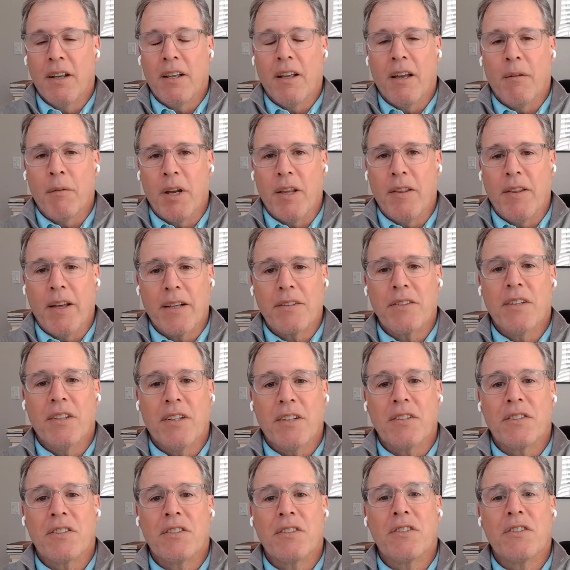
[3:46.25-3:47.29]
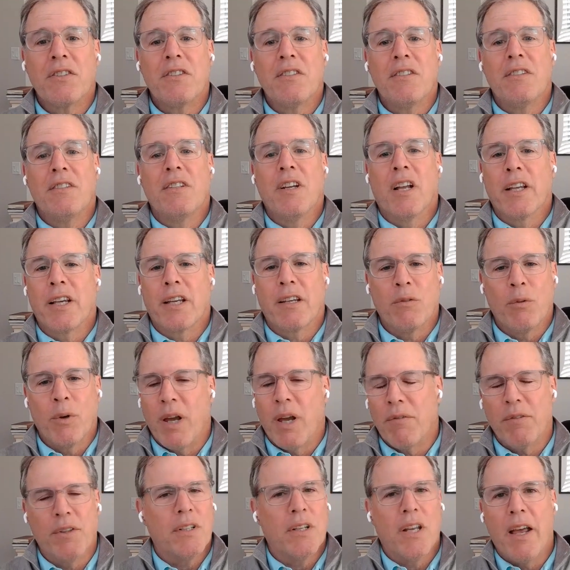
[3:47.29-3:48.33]
mean, we
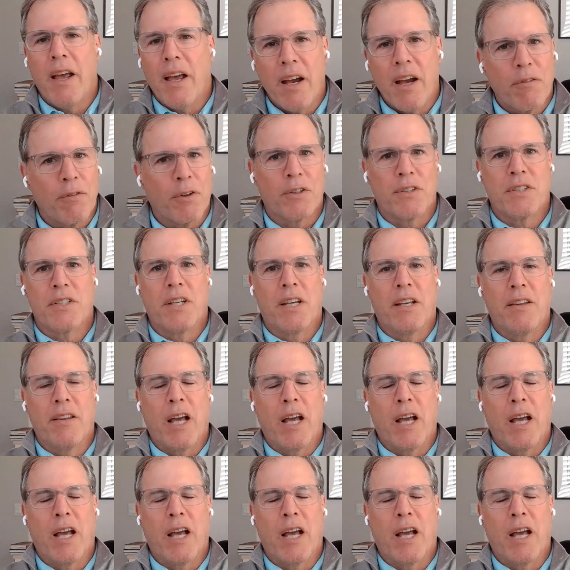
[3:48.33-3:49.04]
haven't ever seen